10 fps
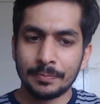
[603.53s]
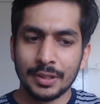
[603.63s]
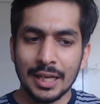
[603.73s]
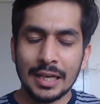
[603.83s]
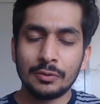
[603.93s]

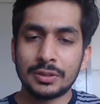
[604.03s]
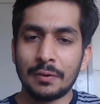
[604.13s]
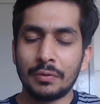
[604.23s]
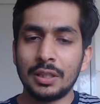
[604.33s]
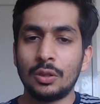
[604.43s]
Can
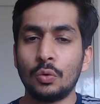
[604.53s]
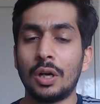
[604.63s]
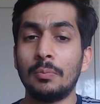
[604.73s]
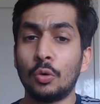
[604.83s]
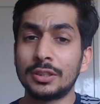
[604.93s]
someone do
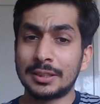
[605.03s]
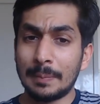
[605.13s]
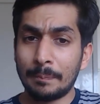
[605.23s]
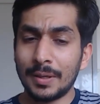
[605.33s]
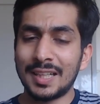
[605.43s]
a more
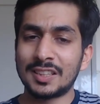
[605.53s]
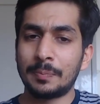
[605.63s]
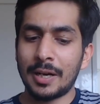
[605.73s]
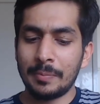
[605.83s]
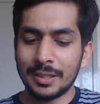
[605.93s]
simpler
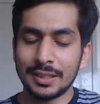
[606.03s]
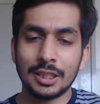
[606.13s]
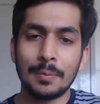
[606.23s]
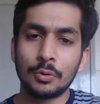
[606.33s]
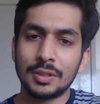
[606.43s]
experiment and
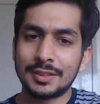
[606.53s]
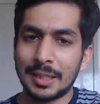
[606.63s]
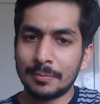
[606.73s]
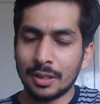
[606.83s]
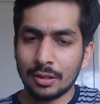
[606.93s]
come to the
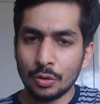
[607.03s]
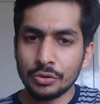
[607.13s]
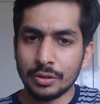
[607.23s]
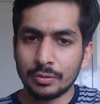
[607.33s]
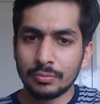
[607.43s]
same
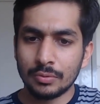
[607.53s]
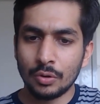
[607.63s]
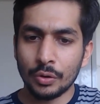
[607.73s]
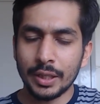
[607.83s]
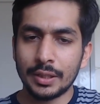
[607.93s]
conclusion?
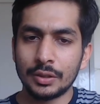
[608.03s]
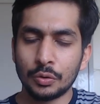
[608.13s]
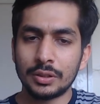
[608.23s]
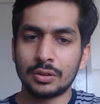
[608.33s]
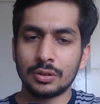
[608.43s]
Okay,
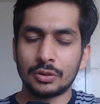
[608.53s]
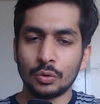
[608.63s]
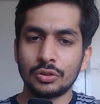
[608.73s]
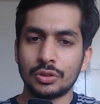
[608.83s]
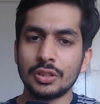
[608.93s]

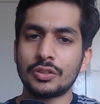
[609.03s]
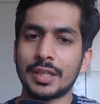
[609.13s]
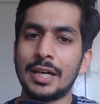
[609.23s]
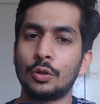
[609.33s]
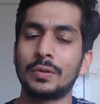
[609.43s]
so just
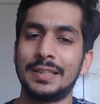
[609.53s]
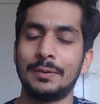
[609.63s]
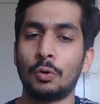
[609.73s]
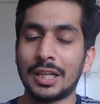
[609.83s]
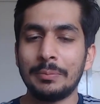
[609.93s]
try to,
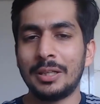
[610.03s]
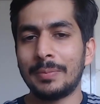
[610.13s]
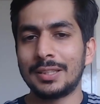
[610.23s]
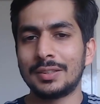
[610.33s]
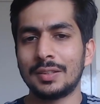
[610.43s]
what I mean
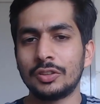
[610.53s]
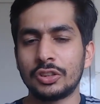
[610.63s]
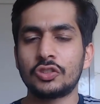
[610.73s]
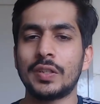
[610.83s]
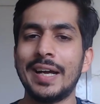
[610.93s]
by this is
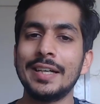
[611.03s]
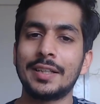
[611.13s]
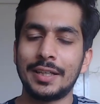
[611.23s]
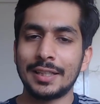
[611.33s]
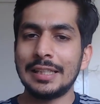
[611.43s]
just try and
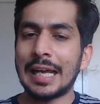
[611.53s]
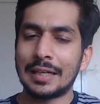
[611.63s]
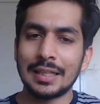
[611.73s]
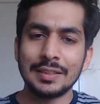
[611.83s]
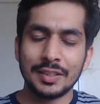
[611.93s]
critically
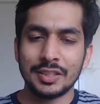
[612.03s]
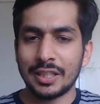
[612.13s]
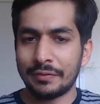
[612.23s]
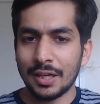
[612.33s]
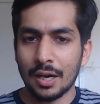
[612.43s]
analyze each
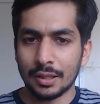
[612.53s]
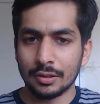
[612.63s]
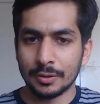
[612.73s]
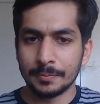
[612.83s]
and every article,